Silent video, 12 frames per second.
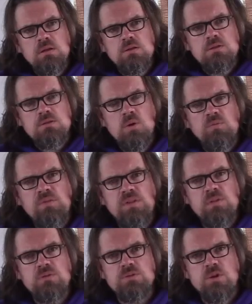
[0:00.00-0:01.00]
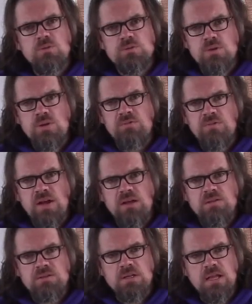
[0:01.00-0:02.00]
So hopefully those notes are on
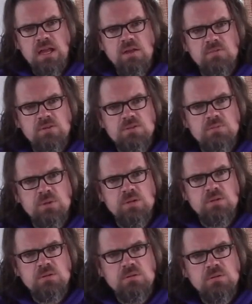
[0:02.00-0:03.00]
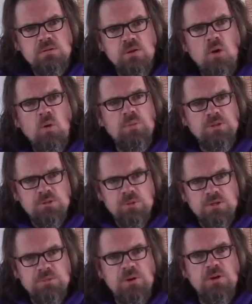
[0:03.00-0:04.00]
files on Canvas, but open to
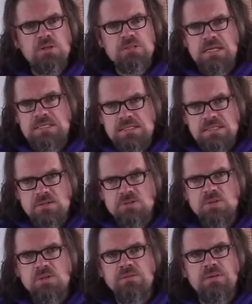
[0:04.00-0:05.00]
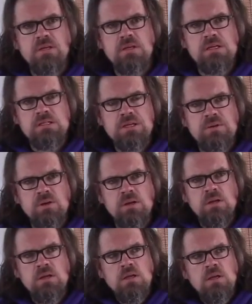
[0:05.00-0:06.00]
experience, existential living, etc.
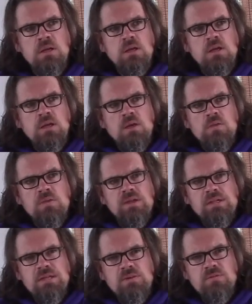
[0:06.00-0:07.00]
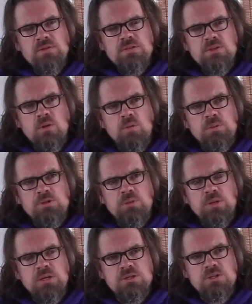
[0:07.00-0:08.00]
The difference, though,
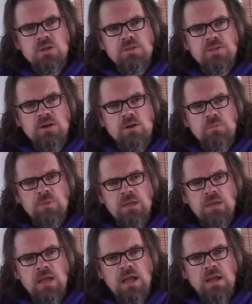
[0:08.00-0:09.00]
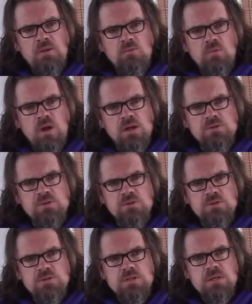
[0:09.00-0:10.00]
between Gestalt therapy and
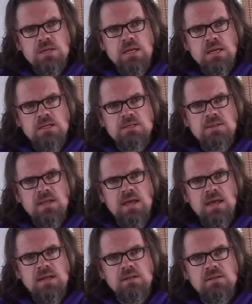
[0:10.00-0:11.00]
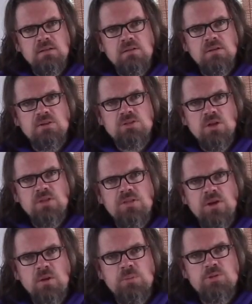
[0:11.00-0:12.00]
Roger's is that the Gestalt
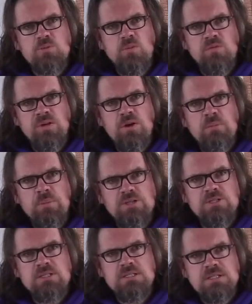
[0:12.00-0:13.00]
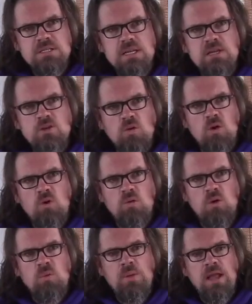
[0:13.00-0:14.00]
therapist will very much see your
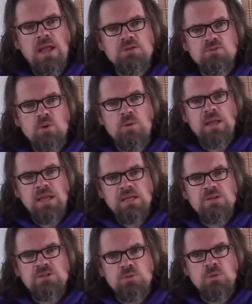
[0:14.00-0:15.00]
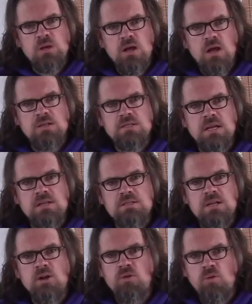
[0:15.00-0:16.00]
growing as growing into a context,
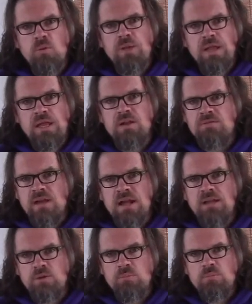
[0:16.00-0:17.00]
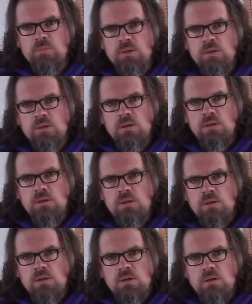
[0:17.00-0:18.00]
not growing in a vacuum.
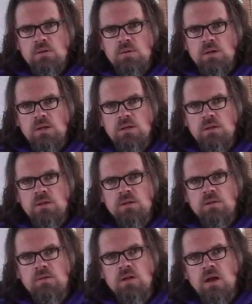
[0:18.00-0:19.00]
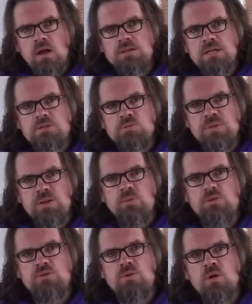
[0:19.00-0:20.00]
Right? The context within
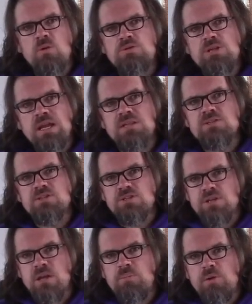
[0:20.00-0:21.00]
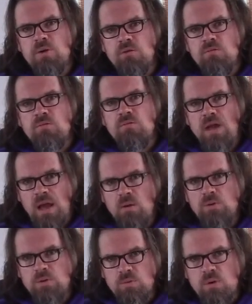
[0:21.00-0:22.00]
which you grow changes the shape of how
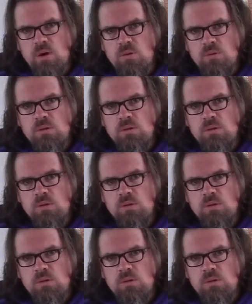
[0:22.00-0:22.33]
you grow.